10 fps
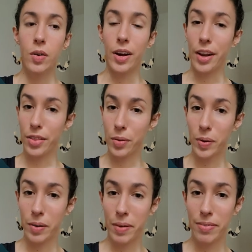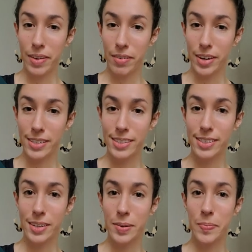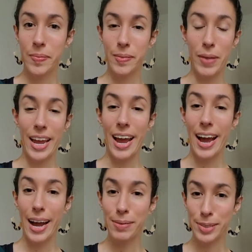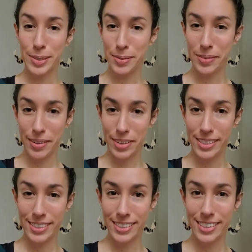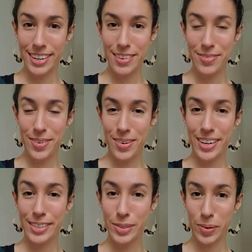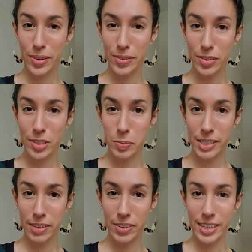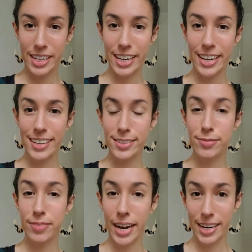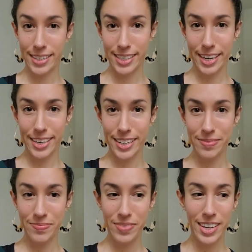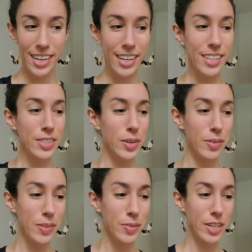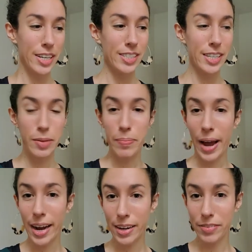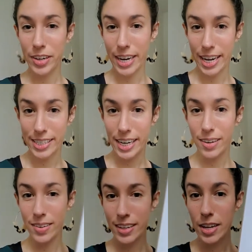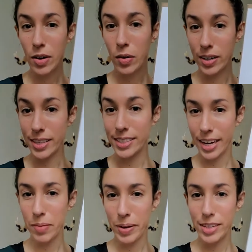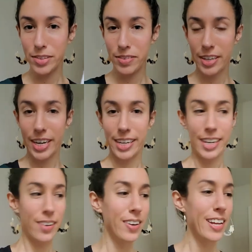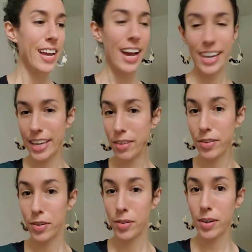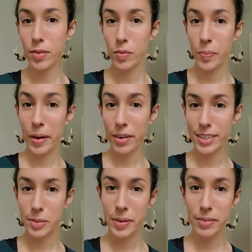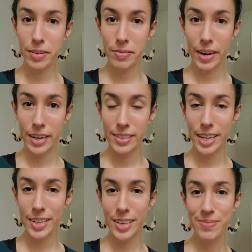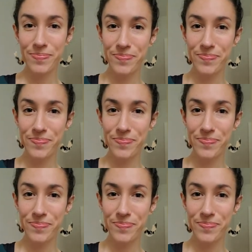Another one of my favorites, my absolute favorites for sore throat specifically, is fire cider. So if you turn to the back of your handout or the second page of your handout, I gave you my recipe for fire cider.